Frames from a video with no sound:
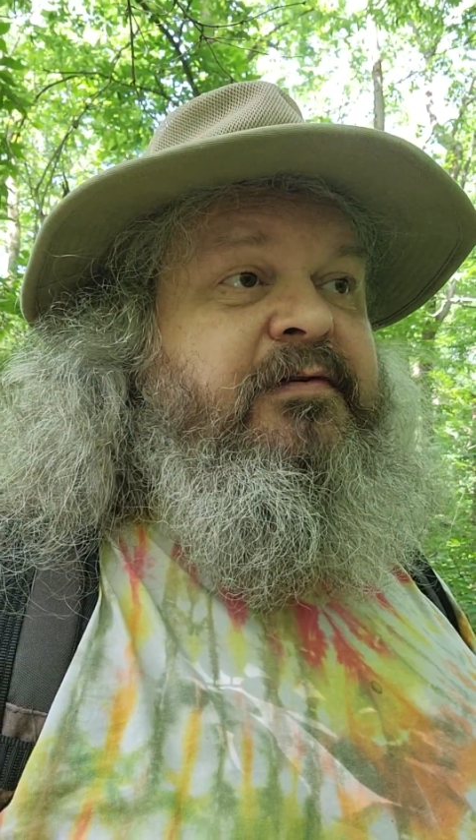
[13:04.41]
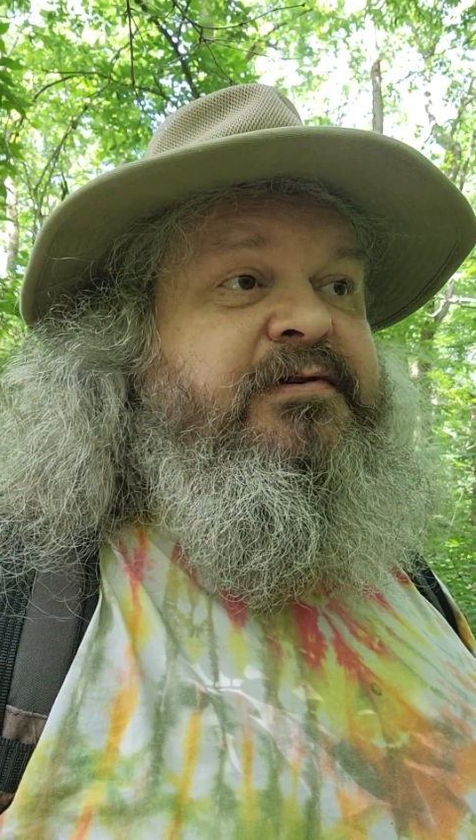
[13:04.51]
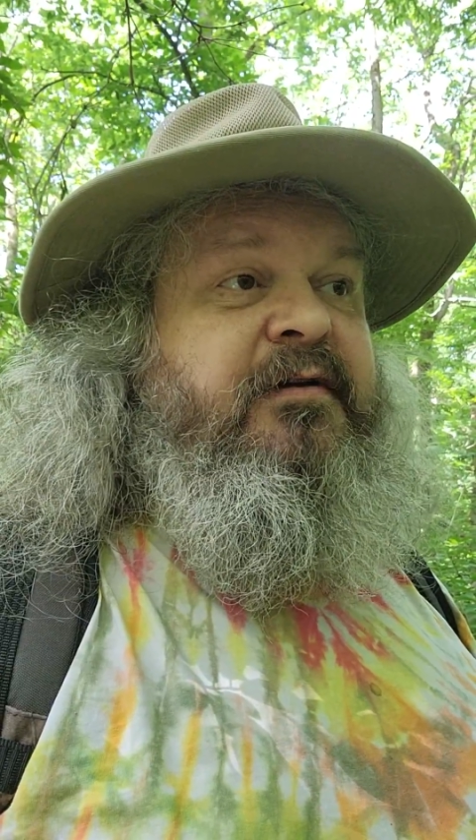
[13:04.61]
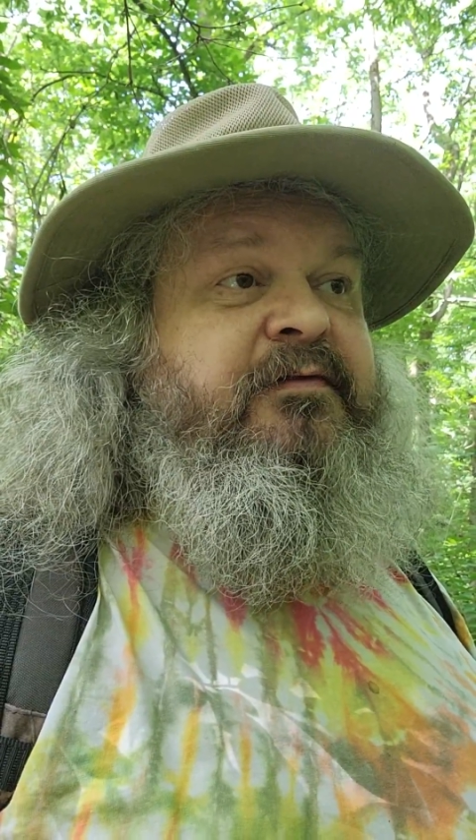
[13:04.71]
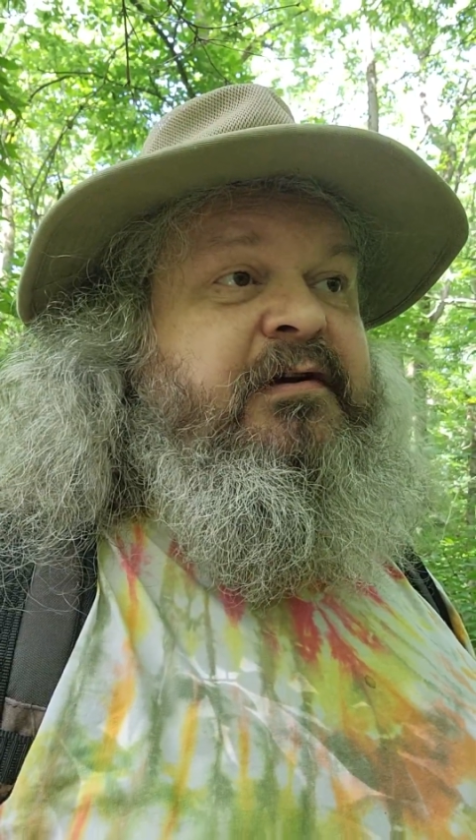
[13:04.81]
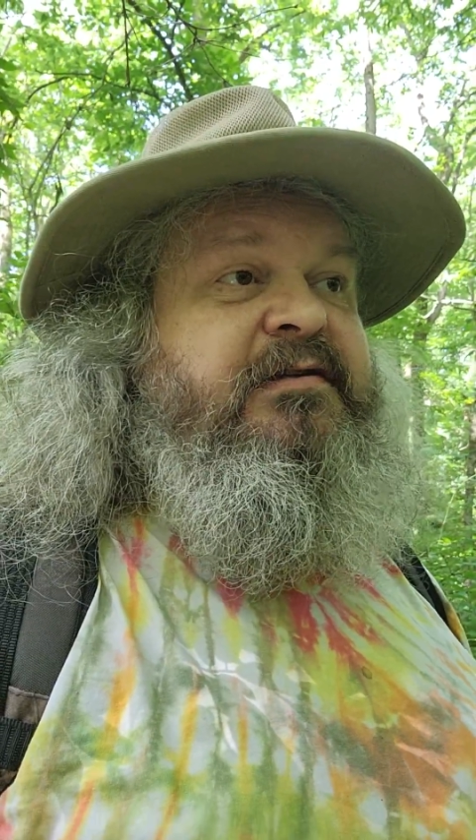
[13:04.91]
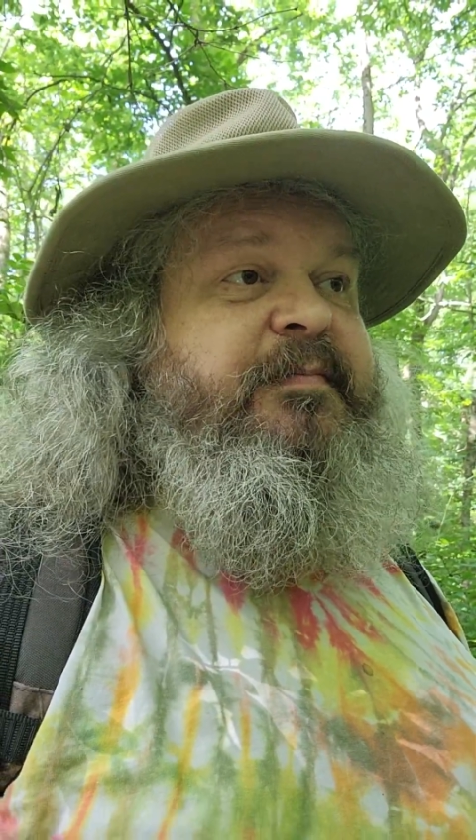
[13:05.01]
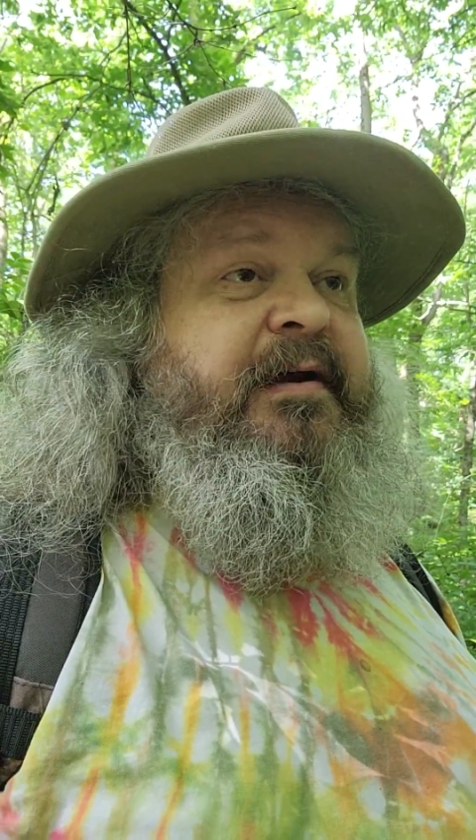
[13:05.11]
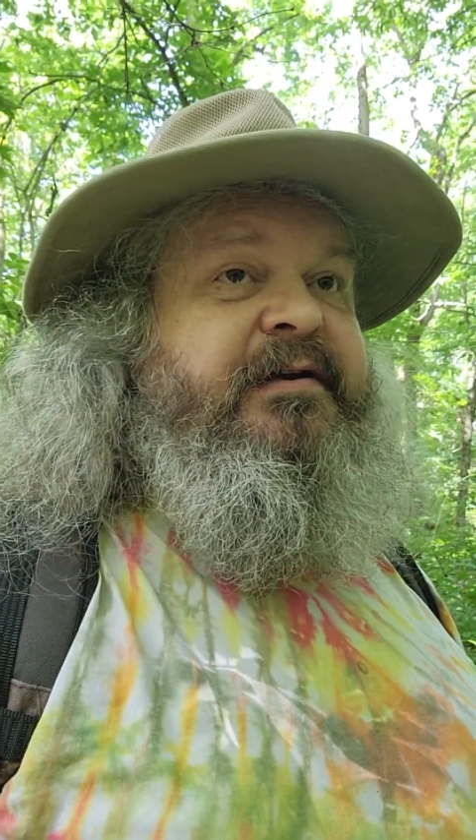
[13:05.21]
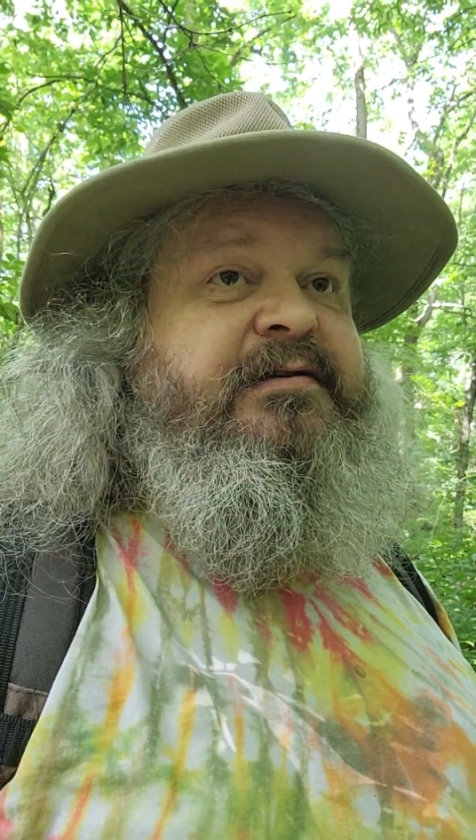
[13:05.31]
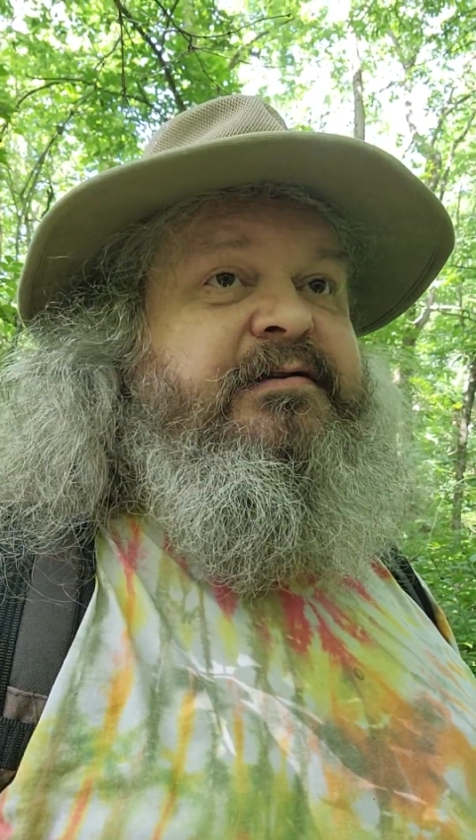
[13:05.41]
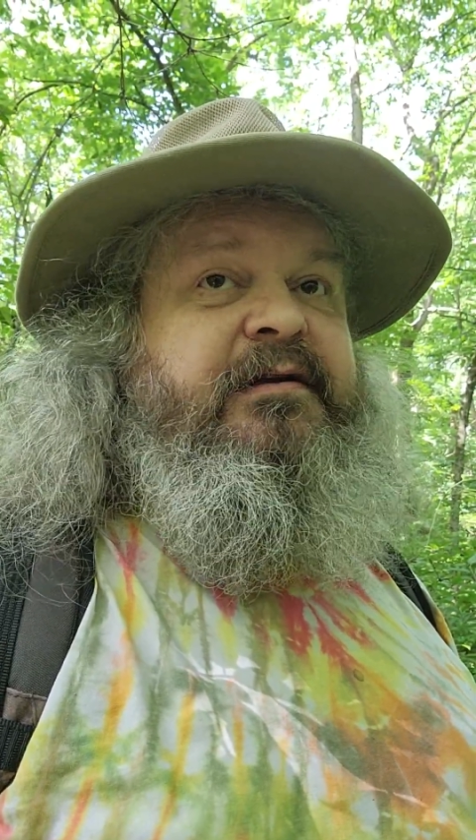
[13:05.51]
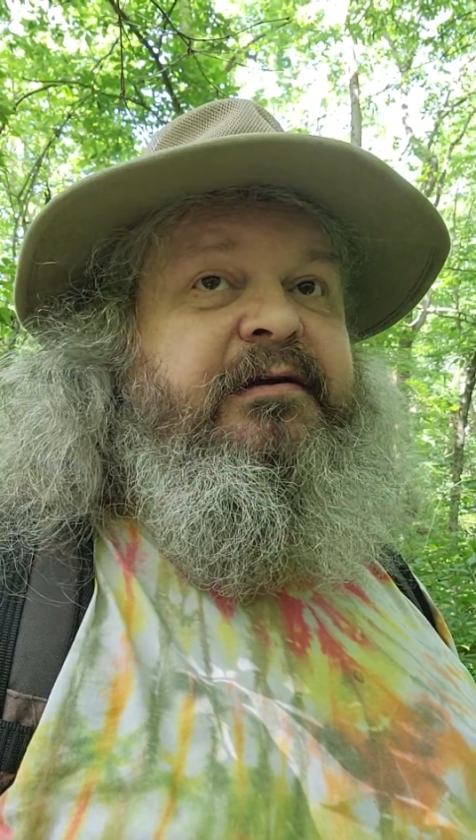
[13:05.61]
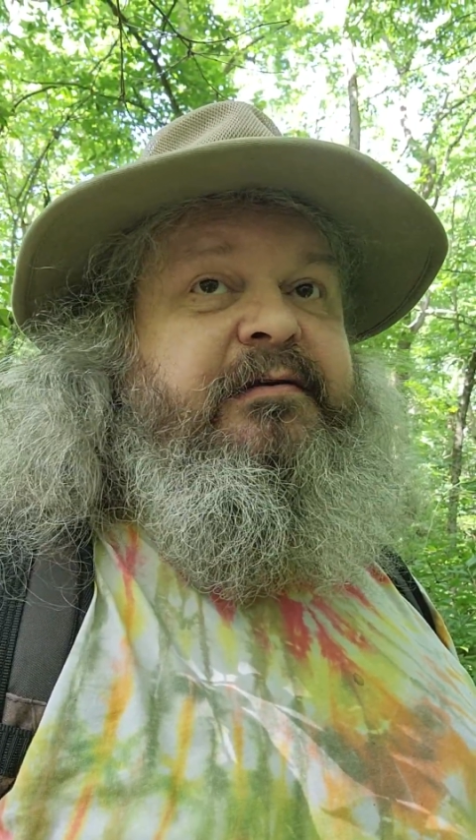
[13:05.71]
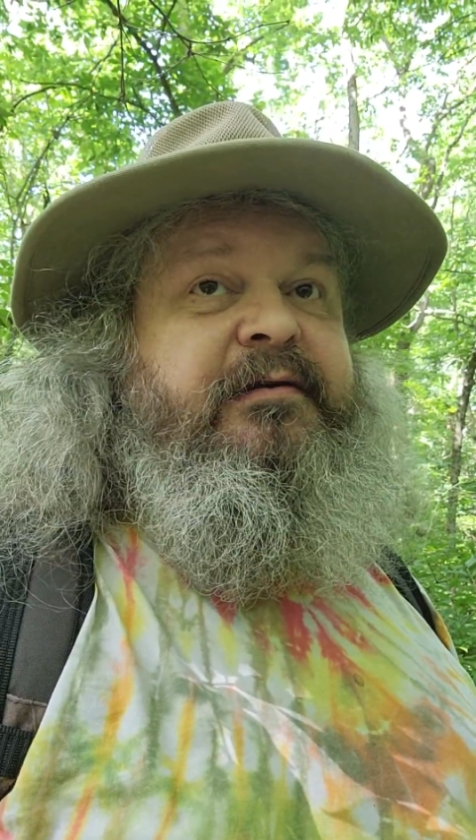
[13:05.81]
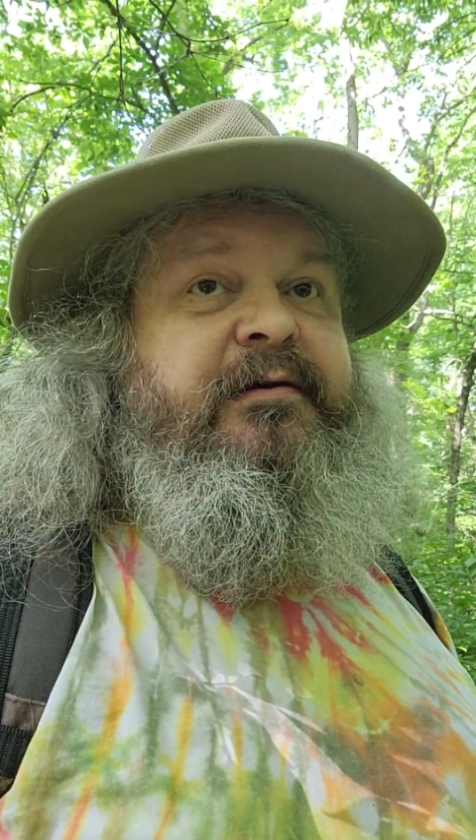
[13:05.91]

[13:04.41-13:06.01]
yourself that space, and